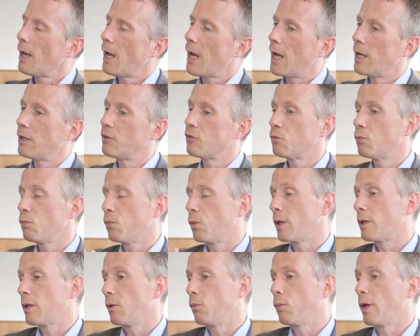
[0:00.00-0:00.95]
And
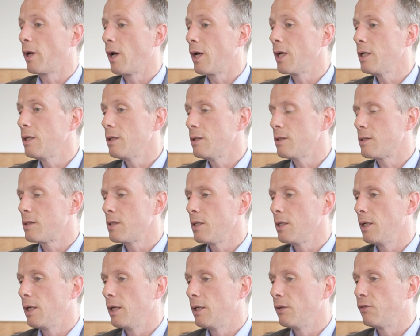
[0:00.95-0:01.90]
what I
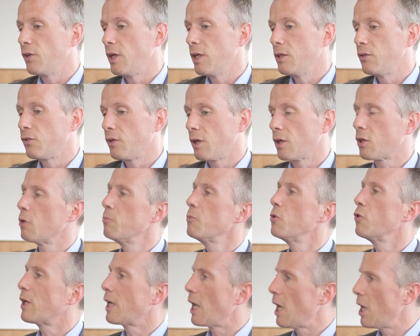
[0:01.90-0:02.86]
see is
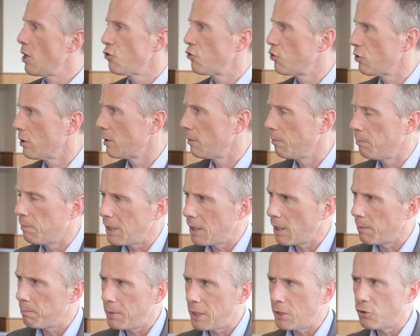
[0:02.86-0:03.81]
communication being
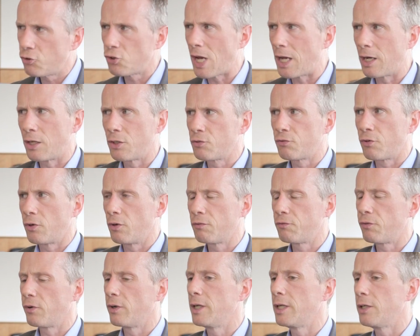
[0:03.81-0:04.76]
a big challenge for
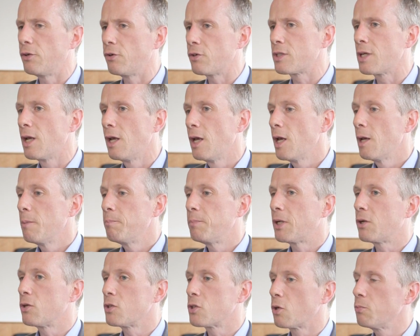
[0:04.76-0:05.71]
leaders,
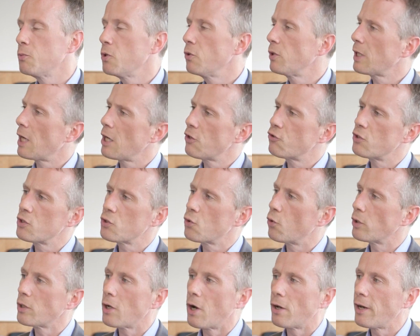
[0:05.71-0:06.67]
because communication is
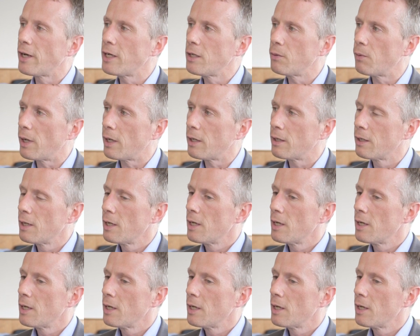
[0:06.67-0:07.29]
going on anyway.